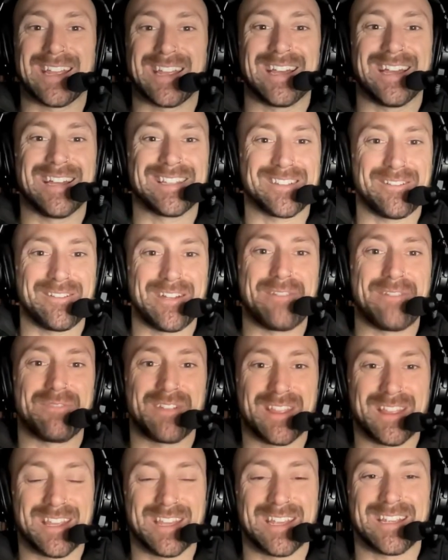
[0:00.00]
and so
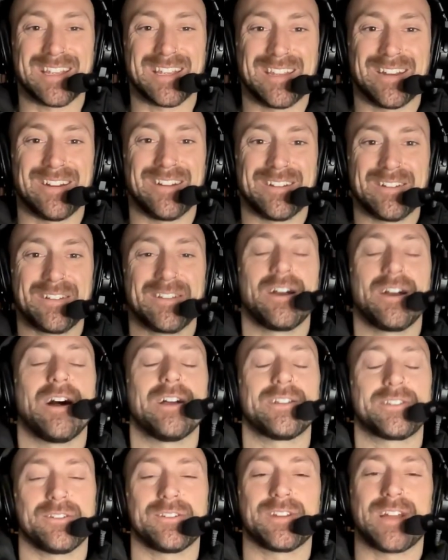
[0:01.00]
everything, you know, I
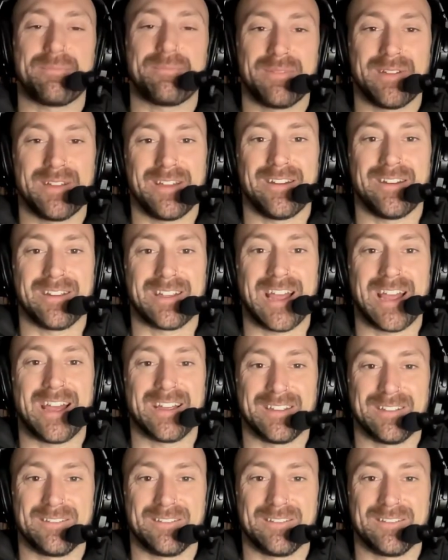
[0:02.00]
turned up okay.